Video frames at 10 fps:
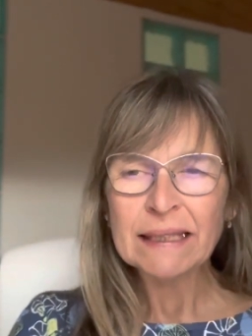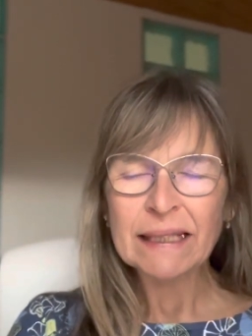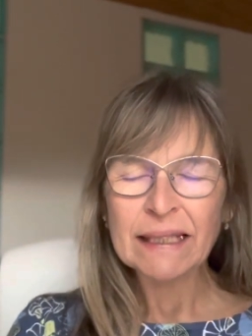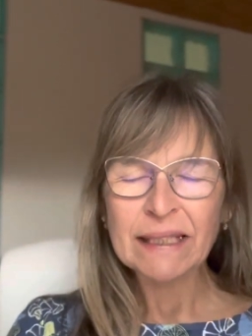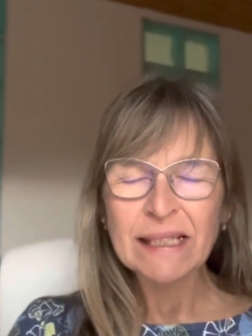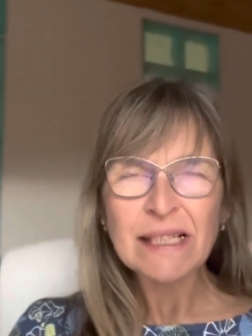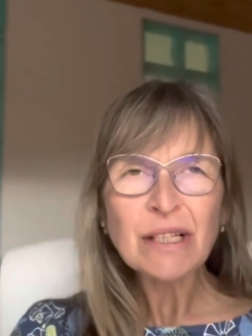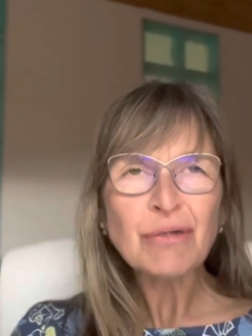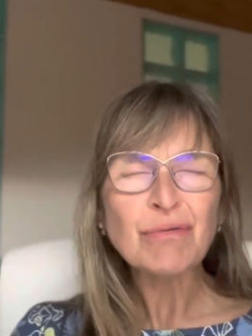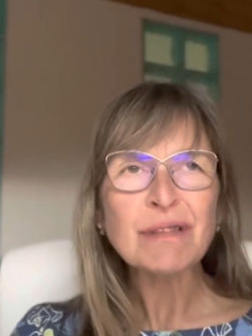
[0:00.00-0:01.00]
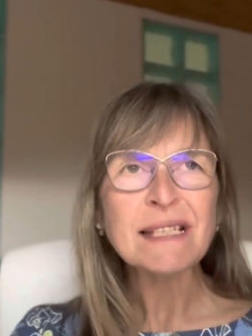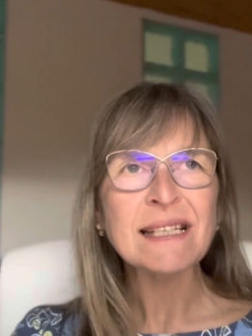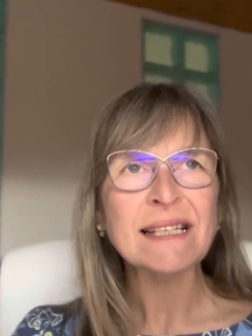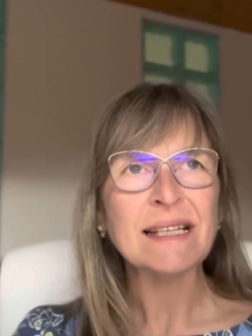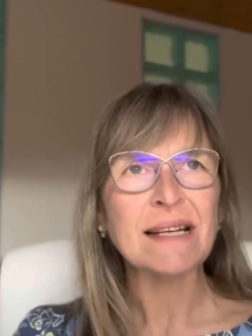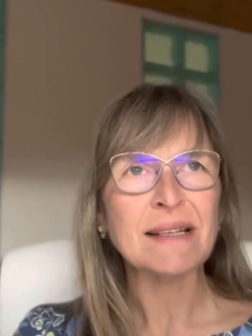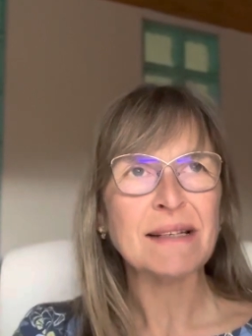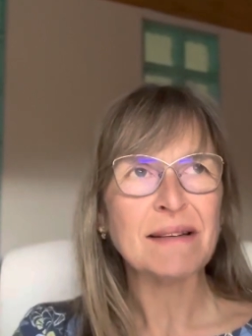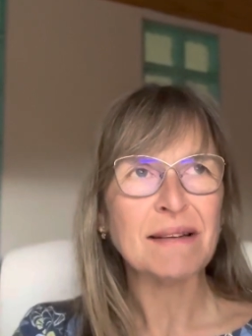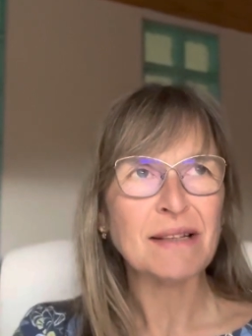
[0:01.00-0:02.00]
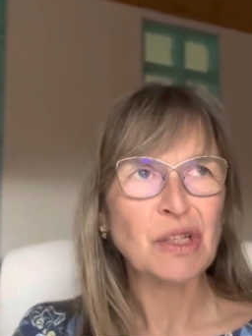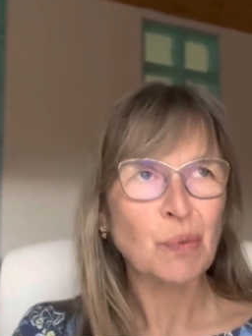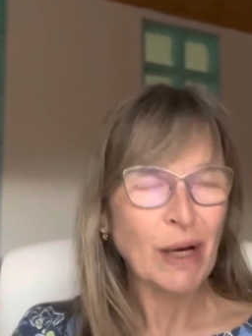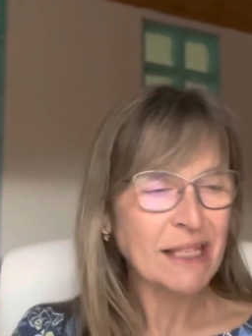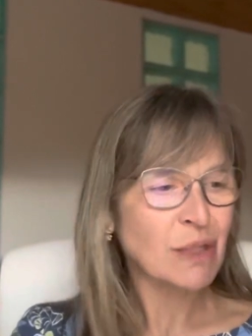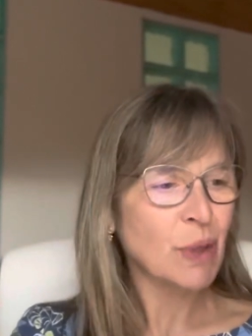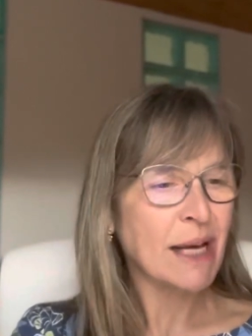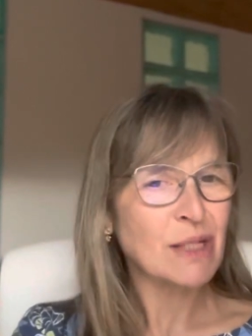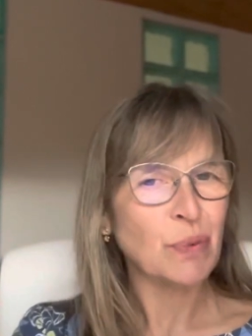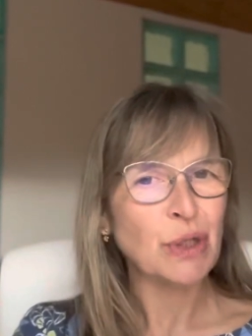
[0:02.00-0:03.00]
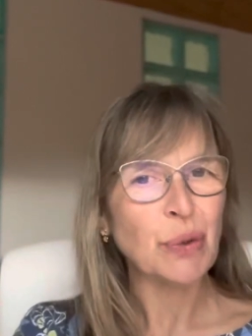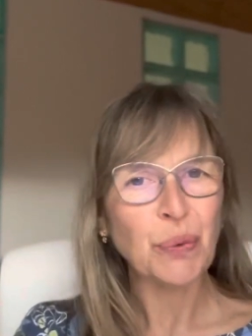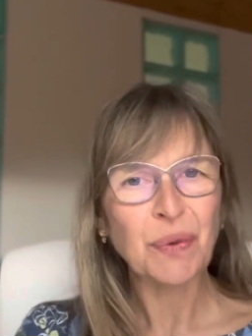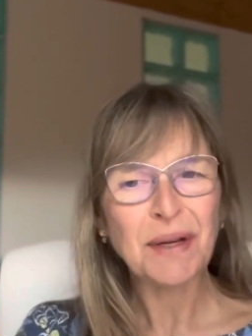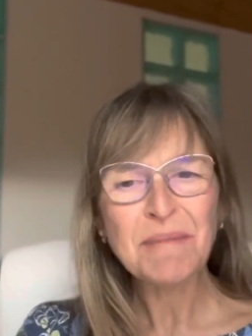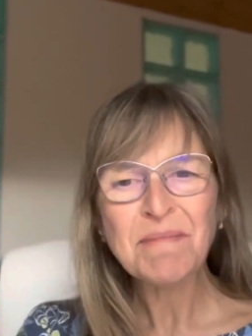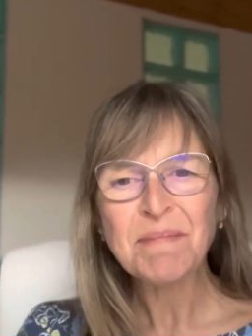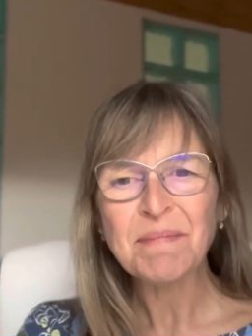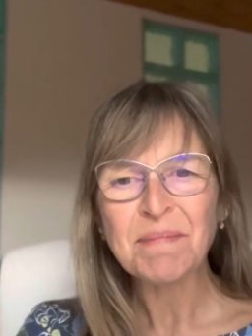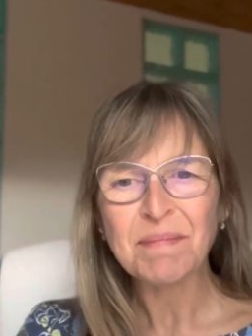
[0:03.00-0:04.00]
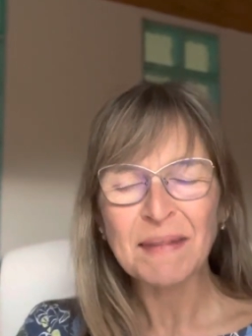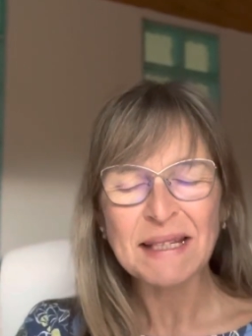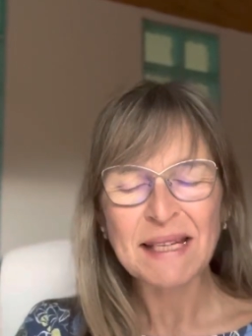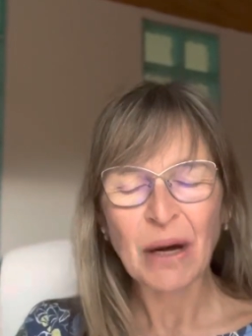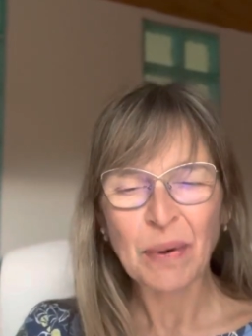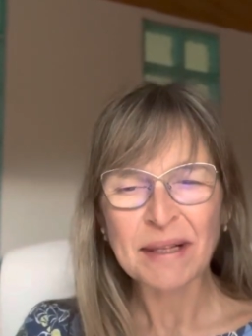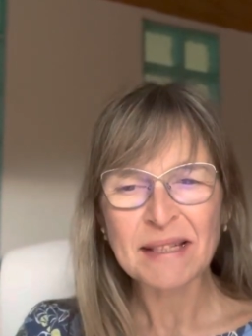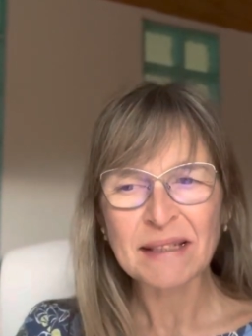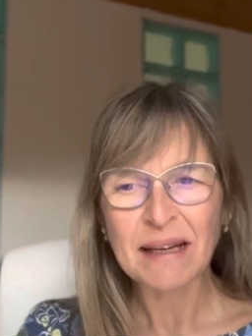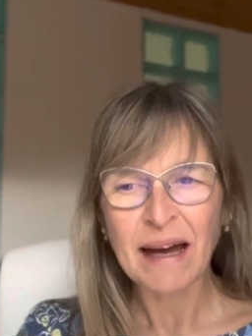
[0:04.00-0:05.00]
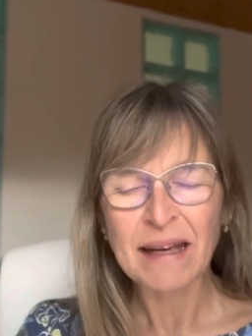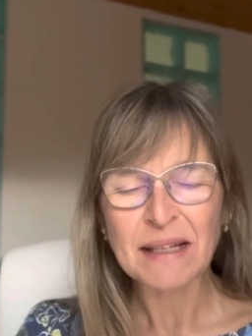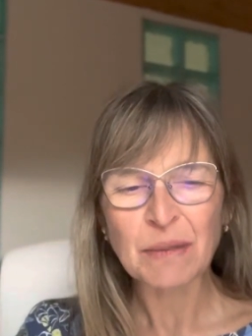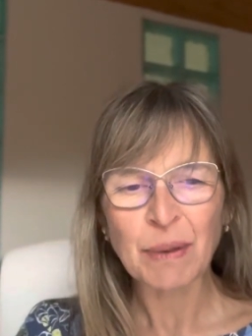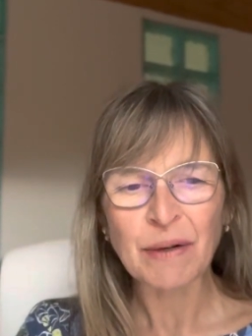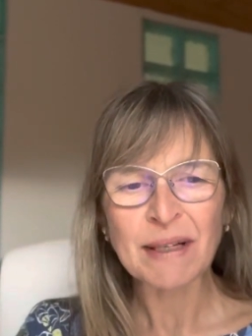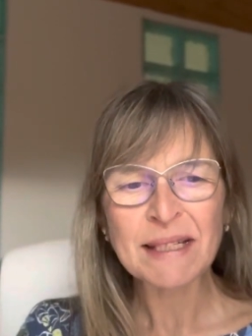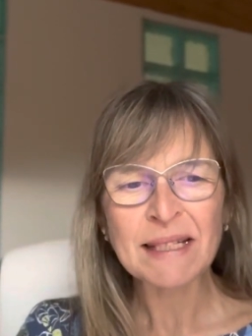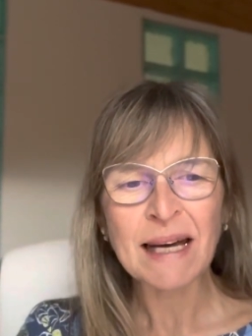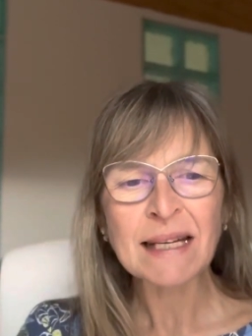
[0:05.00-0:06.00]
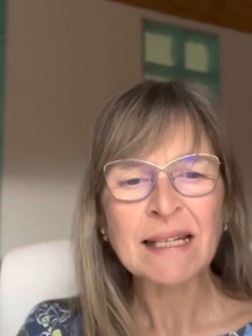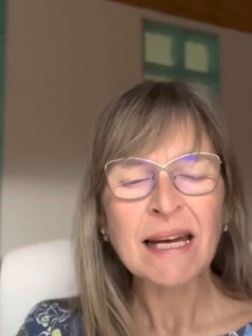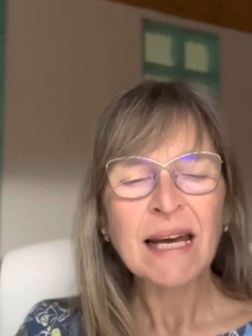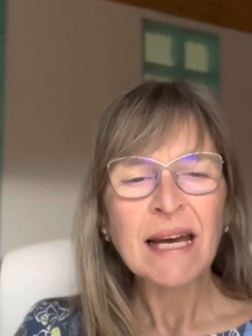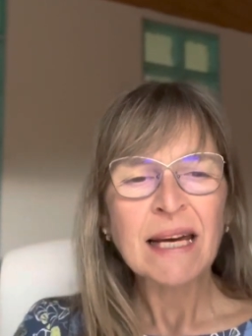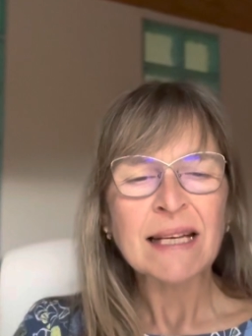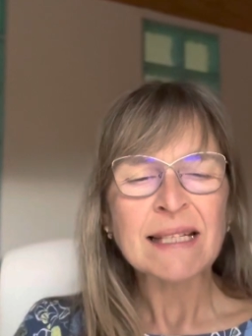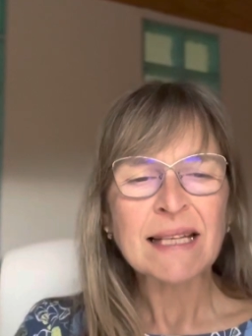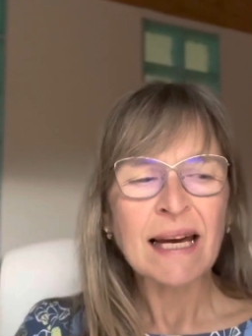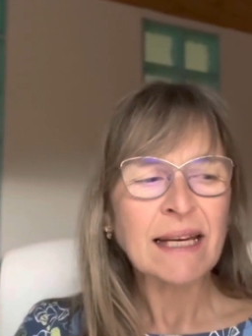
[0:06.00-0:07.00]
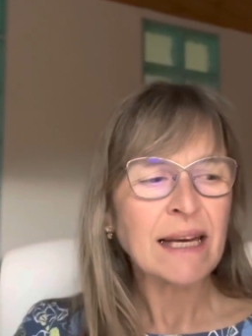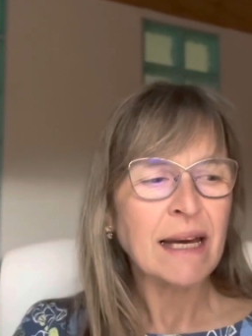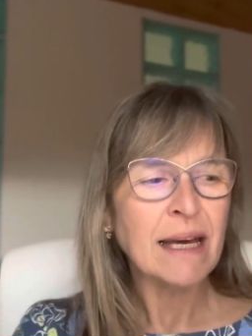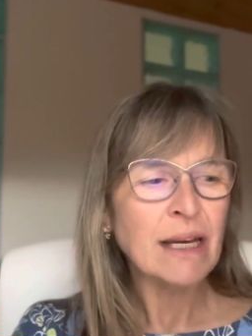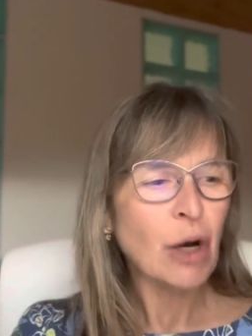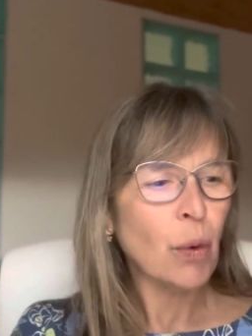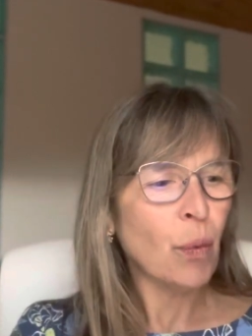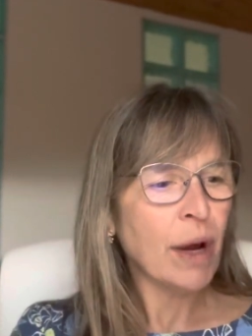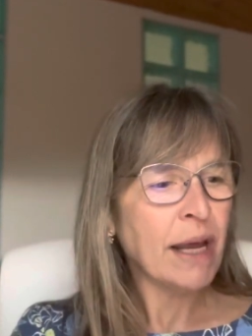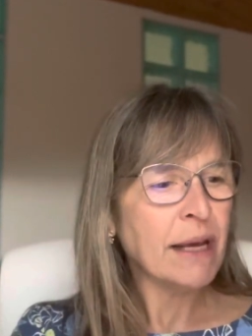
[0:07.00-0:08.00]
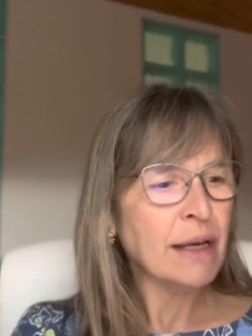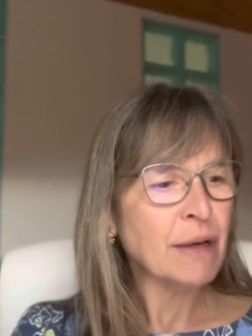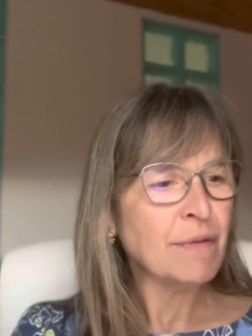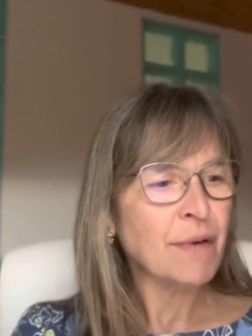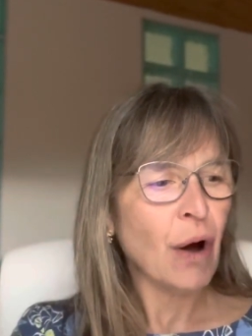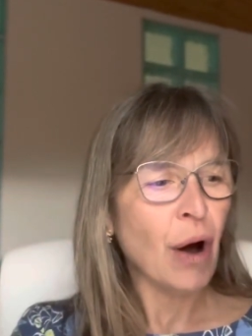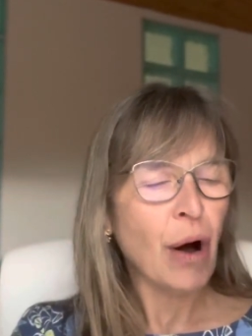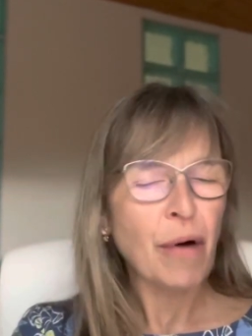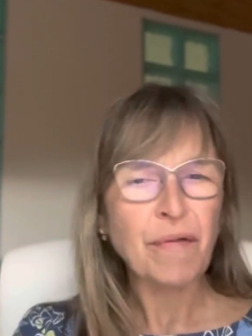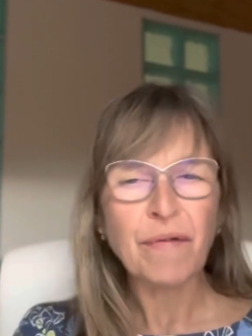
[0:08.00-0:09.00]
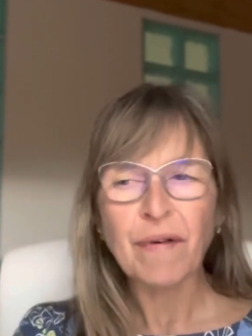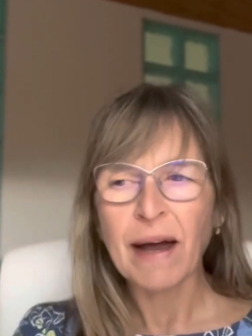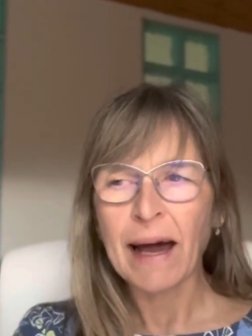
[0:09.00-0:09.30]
it isn't really sweats as we know them. That's how I experienced that. It's like a wave of,